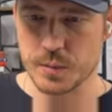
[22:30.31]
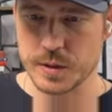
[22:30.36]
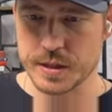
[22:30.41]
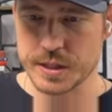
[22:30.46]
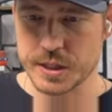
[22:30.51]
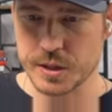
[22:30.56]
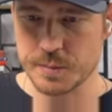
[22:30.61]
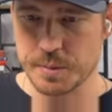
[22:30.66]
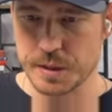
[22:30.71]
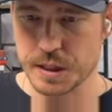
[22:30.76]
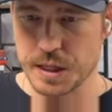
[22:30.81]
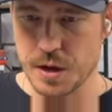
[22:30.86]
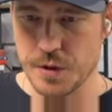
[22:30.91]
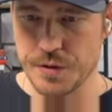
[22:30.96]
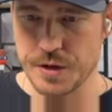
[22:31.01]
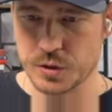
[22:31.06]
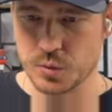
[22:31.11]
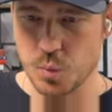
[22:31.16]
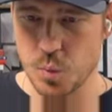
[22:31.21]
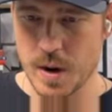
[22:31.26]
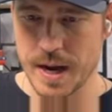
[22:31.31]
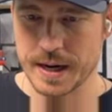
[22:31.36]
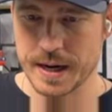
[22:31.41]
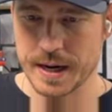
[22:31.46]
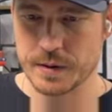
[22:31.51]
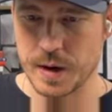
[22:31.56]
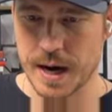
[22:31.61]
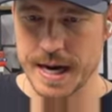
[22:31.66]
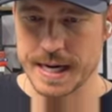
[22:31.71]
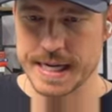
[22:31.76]
We're still below this wick
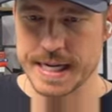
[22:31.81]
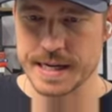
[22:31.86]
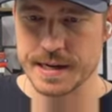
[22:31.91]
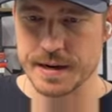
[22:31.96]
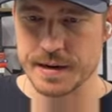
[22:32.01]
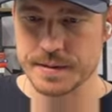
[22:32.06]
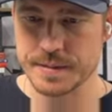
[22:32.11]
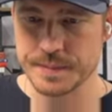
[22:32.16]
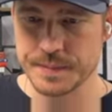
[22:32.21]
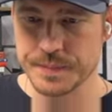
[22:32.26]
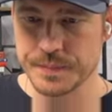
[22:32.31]
right here.